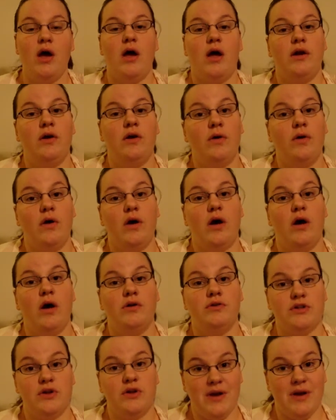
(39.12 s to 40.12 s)
And
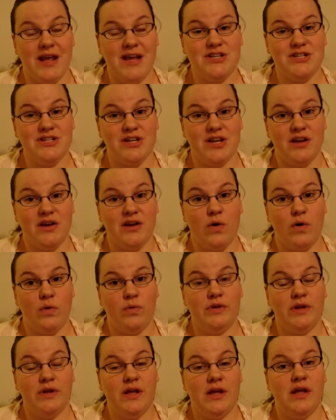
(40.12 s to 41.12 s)
a donation
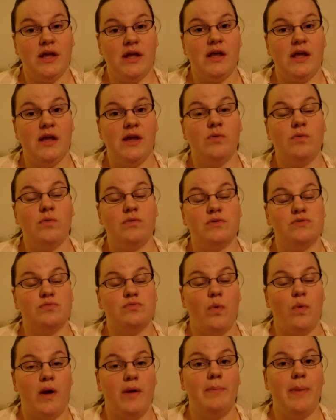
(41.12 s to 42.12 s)
only equals
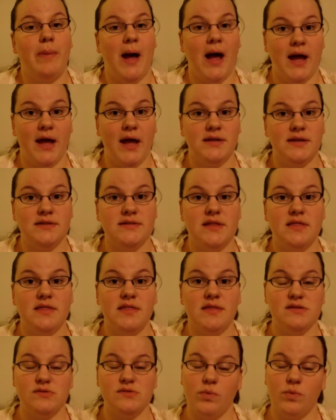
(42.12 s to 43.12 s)
1 pint.
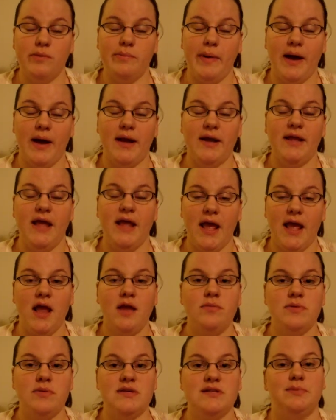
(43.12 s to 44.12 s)
This 1 pint
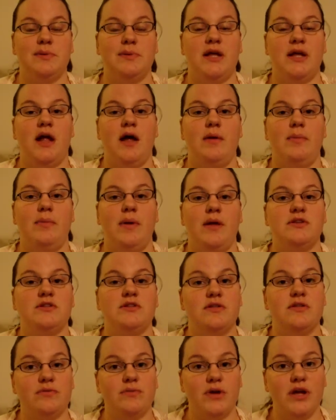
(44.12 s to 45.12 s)
can be split up
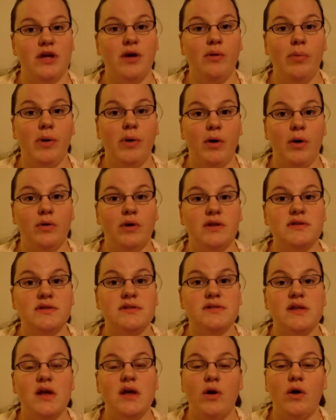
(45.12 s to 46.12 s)
into 3
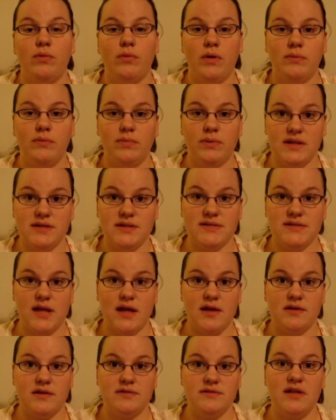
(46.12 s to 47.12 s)
components: red blood
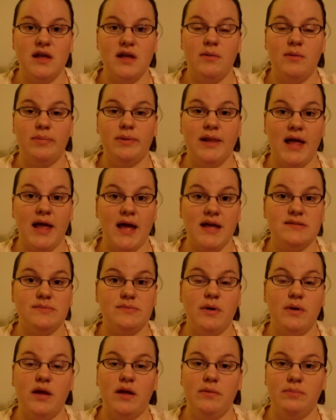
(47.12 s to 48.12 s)
cells,
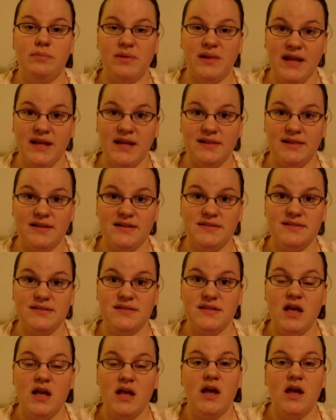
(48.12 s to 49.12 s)
plasma, and
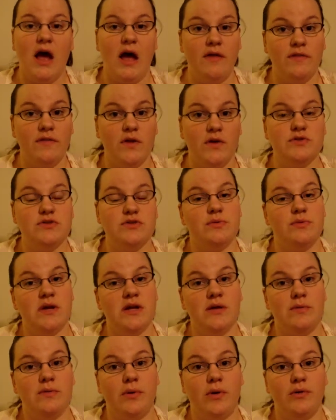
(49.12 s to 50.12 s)
platelets, and those 3
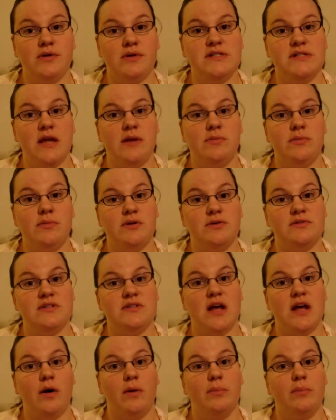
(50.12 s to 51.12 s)
components can be used
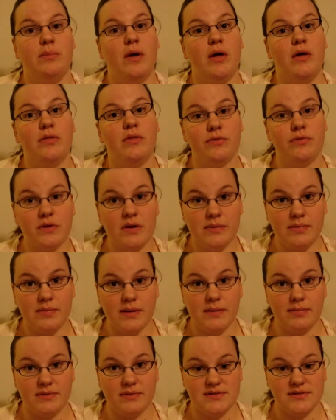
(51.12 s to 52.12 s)
to help 3
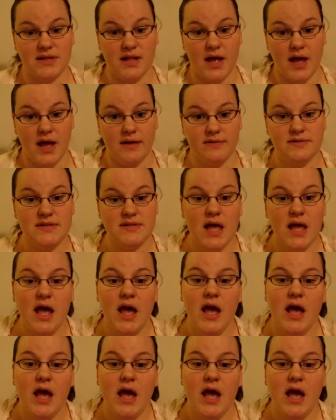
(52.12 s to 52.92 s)
people's lives.